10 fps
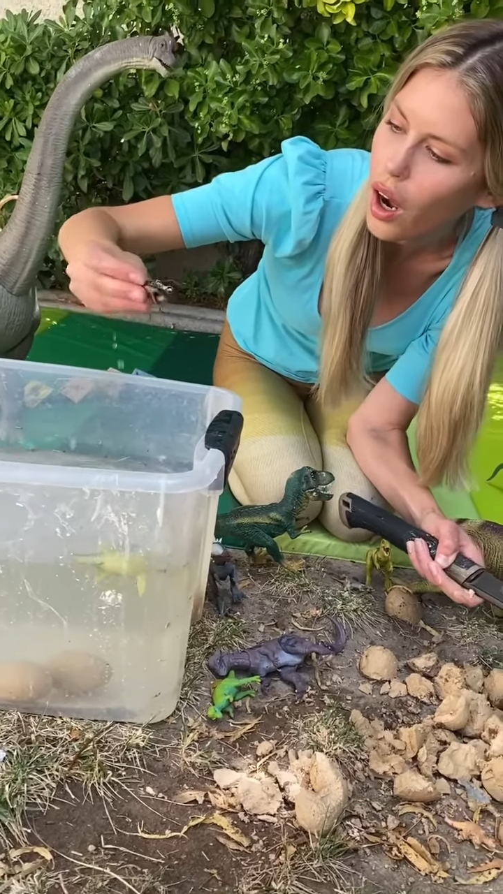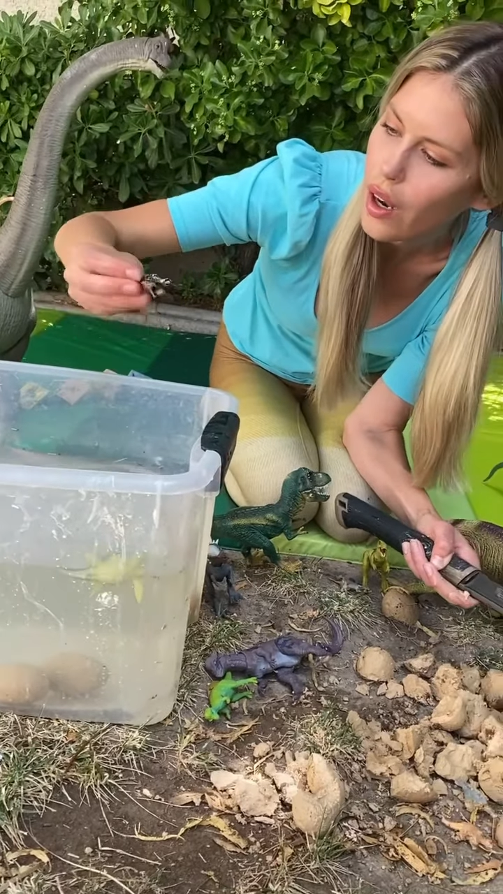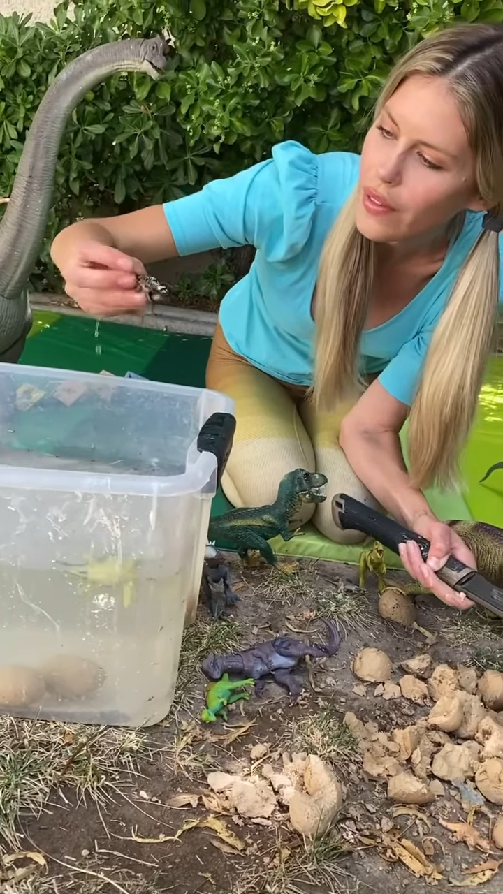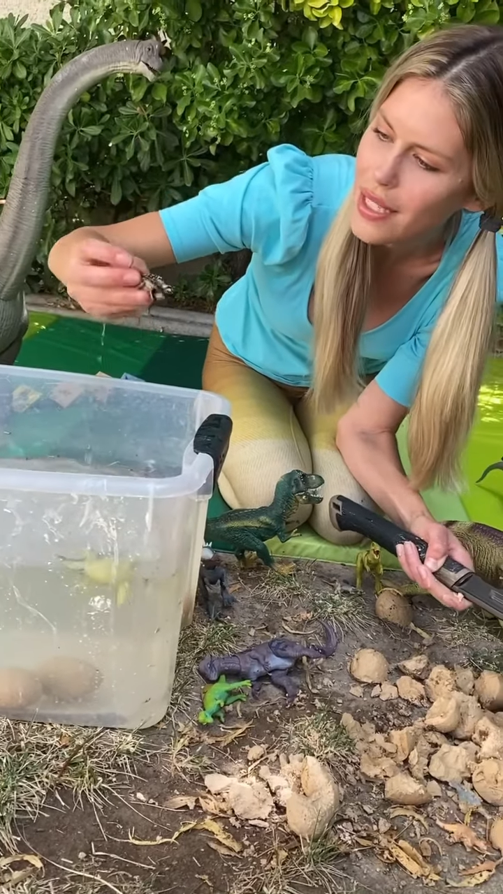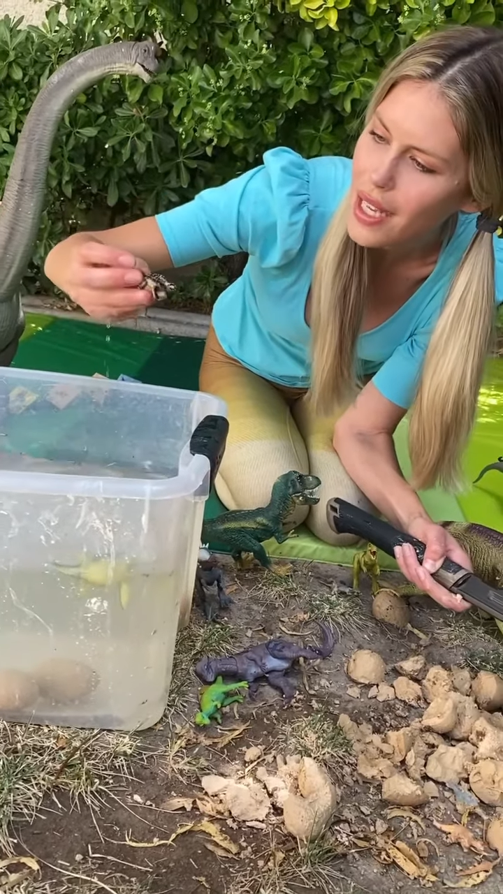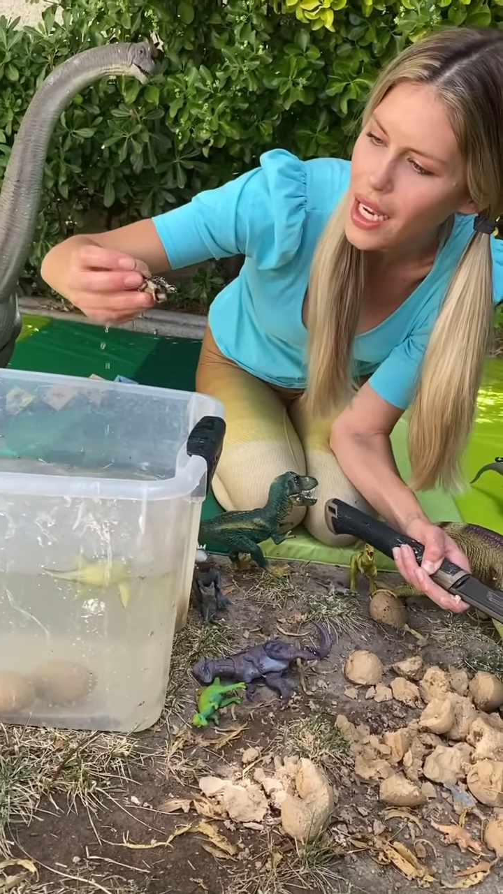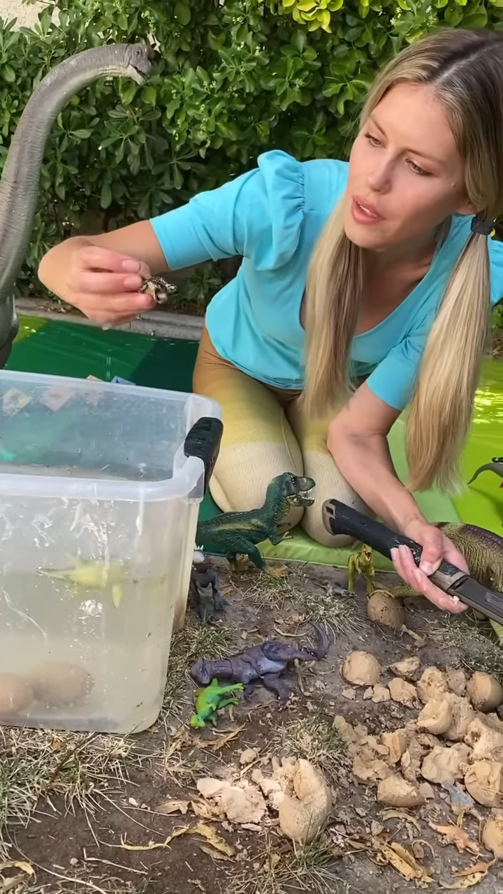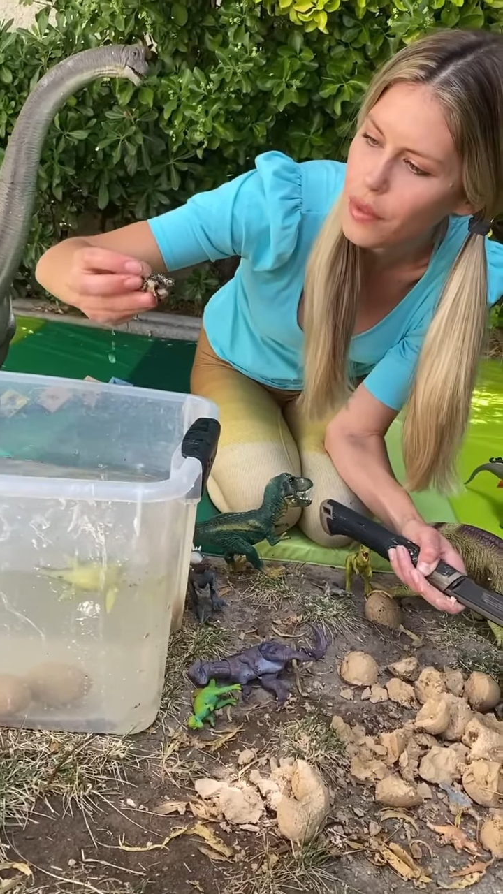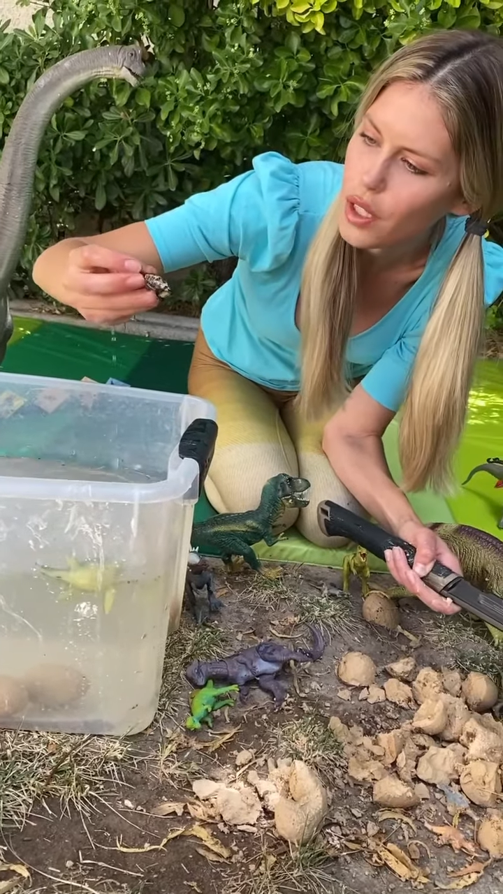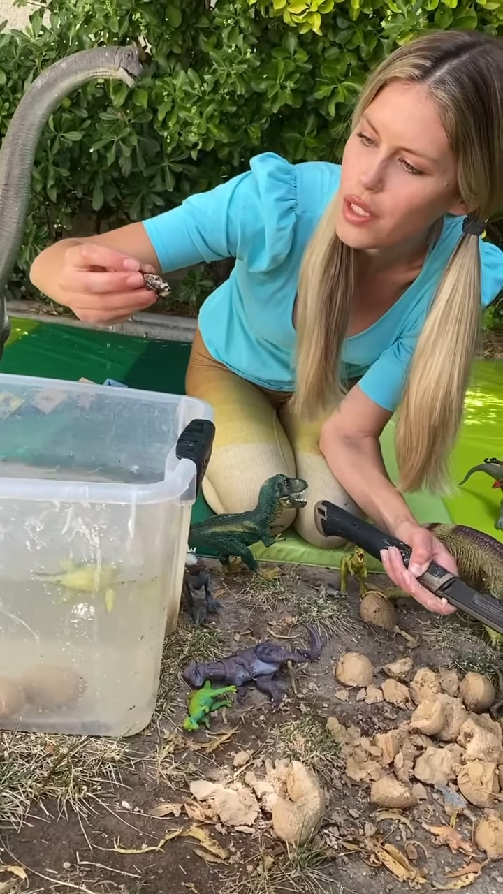this kind
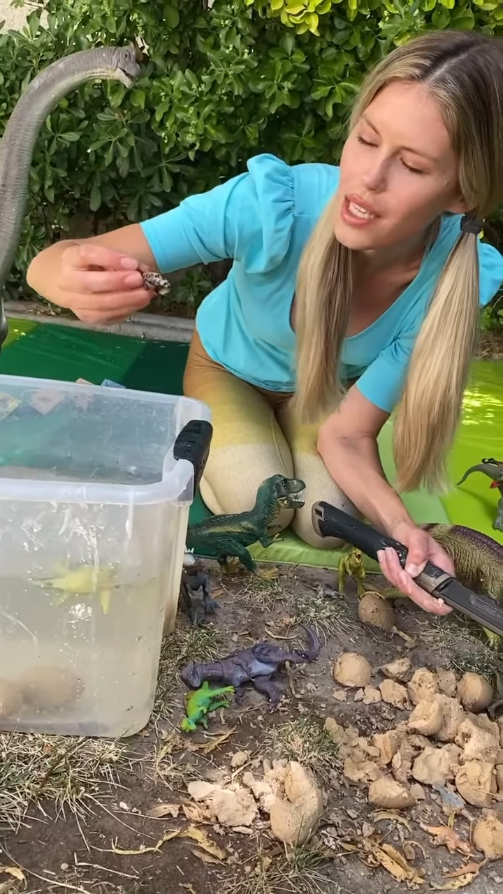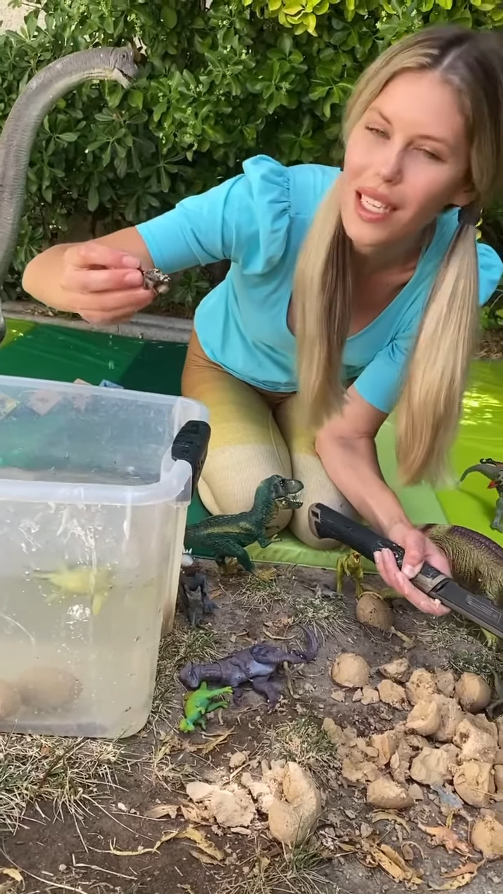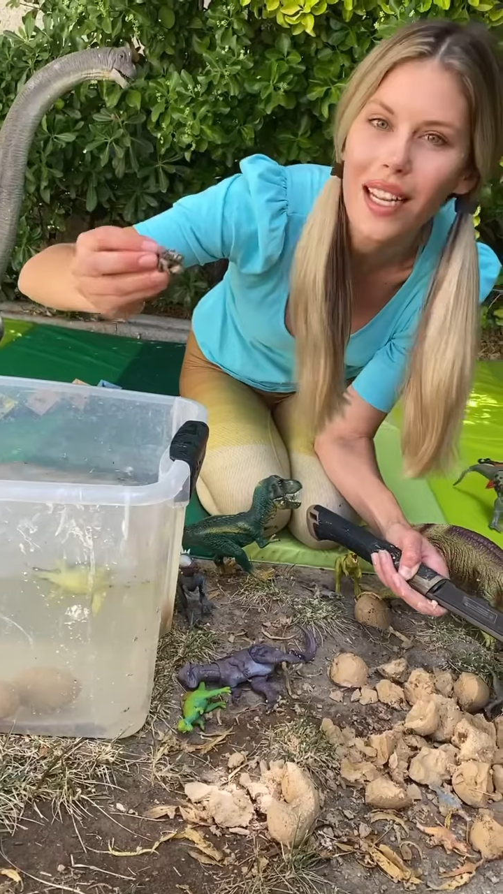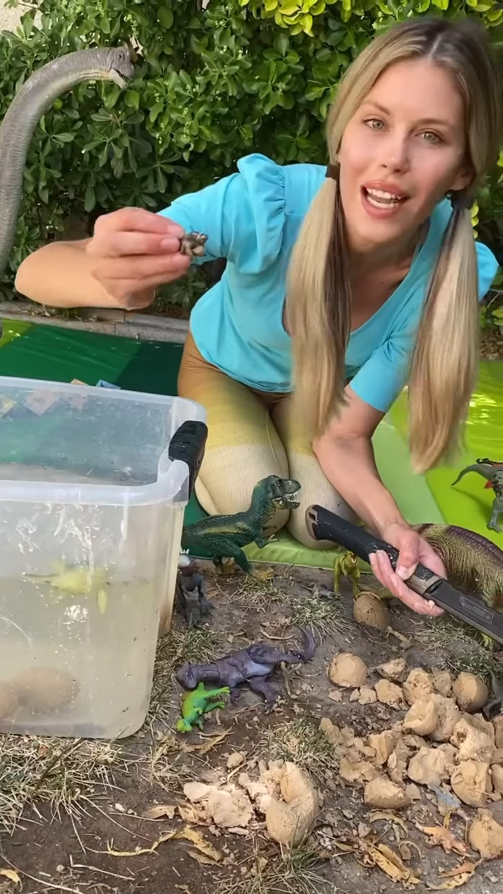of looks like an